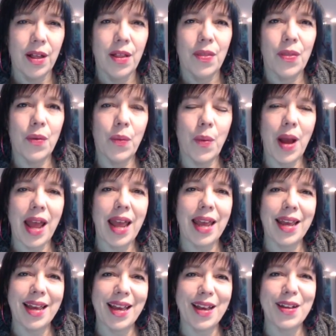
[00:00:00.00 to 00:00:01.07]
the
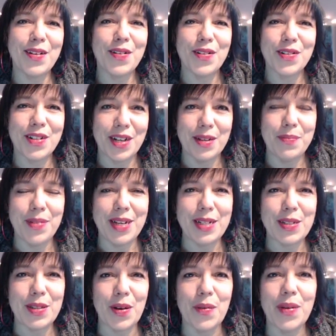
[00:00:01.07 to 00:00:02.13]
way it could be.
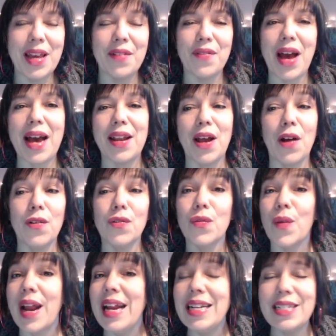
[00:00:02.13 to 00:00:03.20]
So we've had a
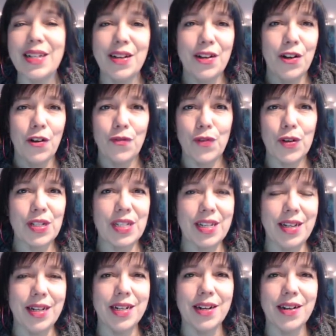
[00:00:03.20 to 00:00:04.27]
great first
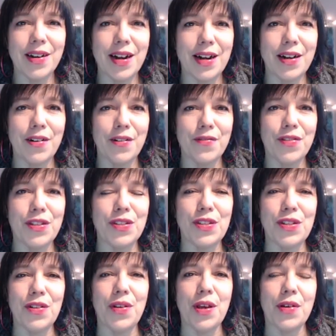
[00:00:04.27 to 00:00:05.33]
year of the
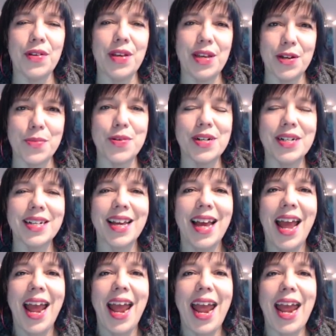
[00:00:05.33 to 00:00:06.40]
studio yearbook
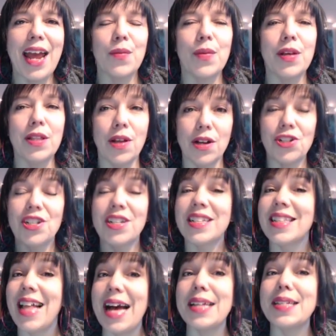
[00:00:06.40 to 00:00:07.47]
and we launched
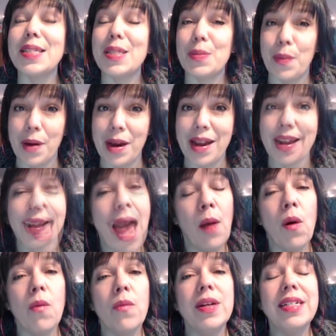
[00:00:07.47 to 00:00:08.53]
it last spring. And
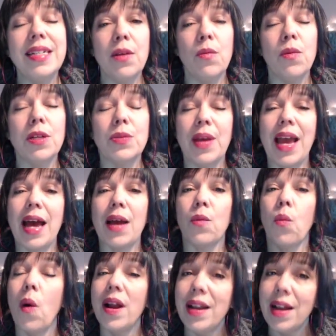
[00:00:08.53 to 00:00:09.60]
what we did was we had
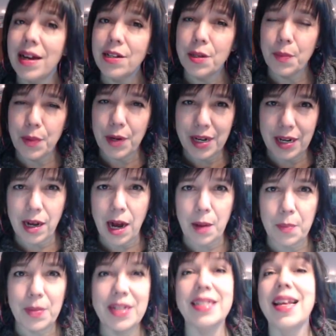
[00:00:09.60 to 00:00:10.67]
100 print
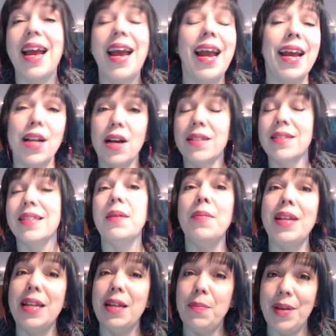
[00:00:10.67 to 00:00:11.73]
copies and
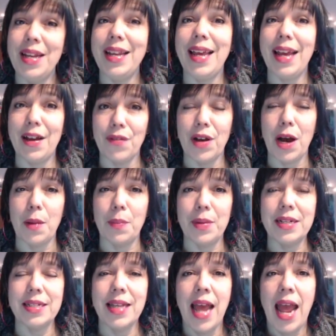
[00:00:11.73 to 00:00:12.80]
unlimited PDF
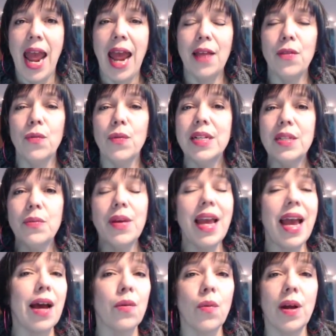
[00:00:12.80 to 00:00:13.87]
copies. And the reason we
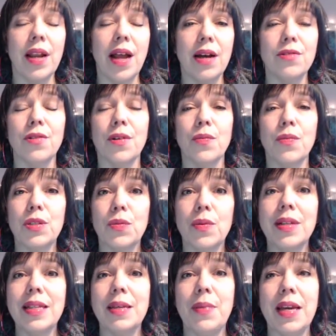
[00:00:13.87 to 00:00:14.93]
had 100 was
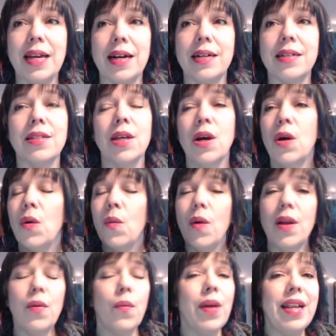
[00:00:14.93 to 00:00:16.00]
really because
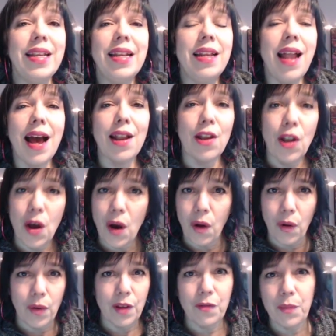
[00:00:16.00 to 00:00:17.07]
one, we did not
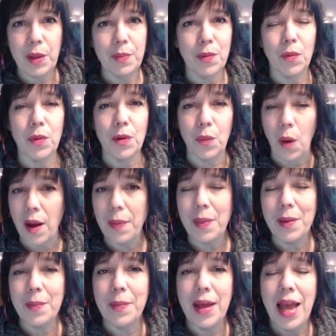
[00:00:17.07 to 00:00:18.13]
know if people would want
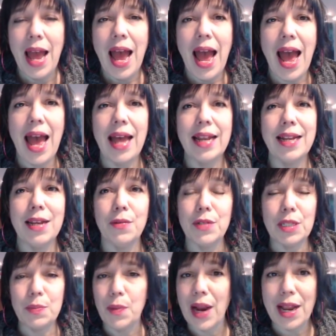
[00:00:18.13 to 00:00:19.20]
them, and it
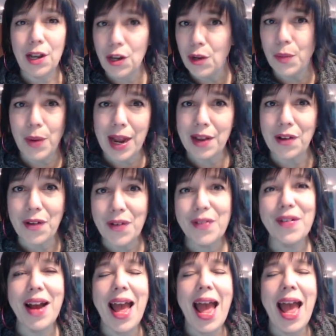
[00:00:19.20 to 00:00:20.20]
was brand new, brand new,